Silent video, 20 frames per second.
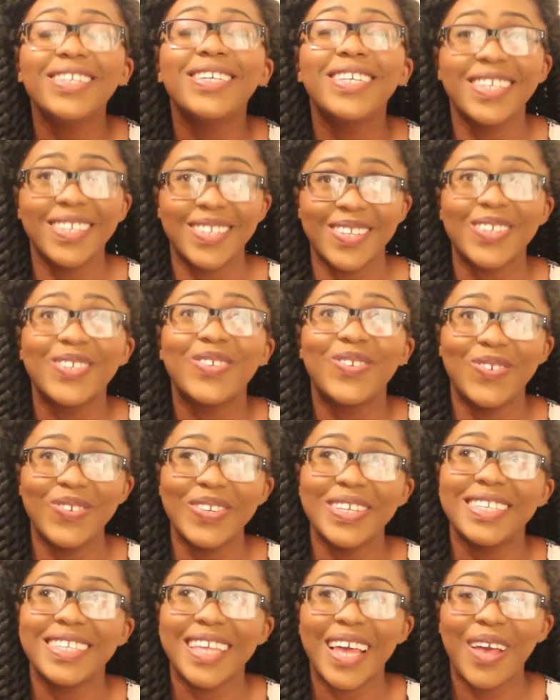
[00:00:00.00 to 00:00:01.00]
Jesus
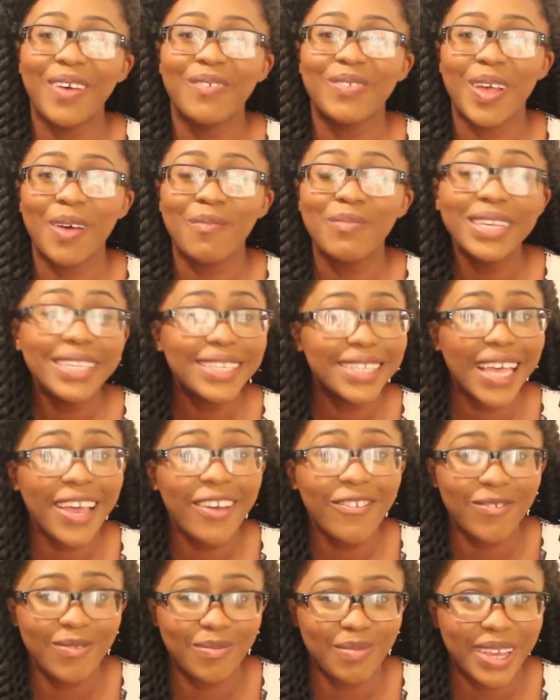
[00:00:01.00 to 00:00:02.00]
truly saves. He
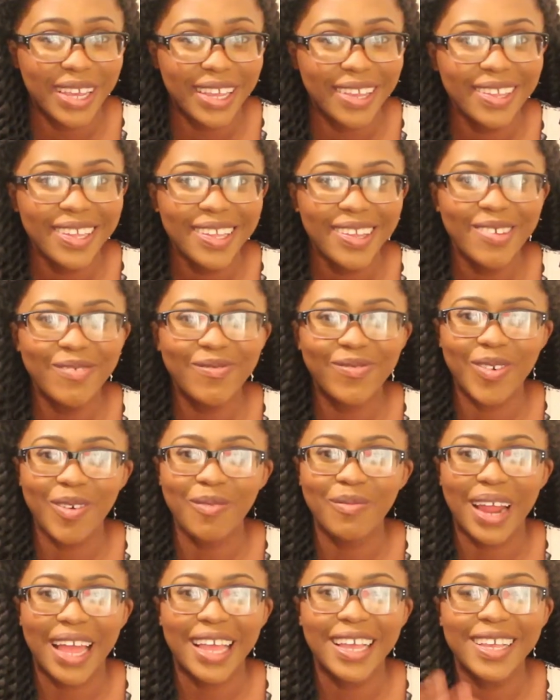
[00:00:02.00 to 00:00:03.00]
saved me
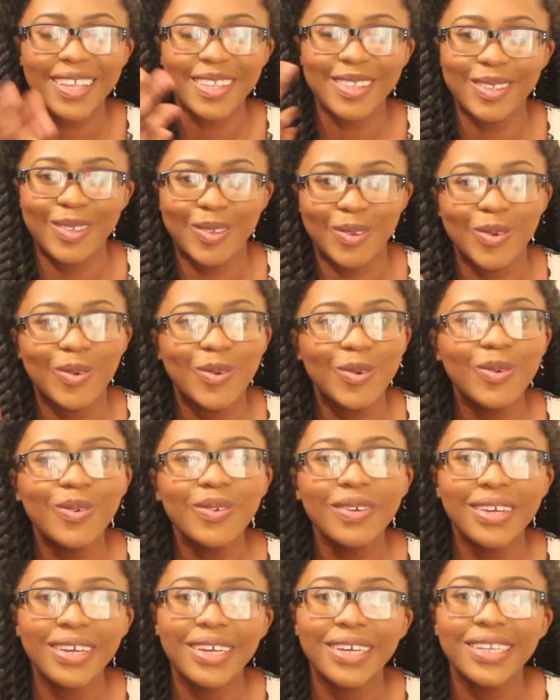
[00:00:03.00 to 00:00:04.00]
from like 2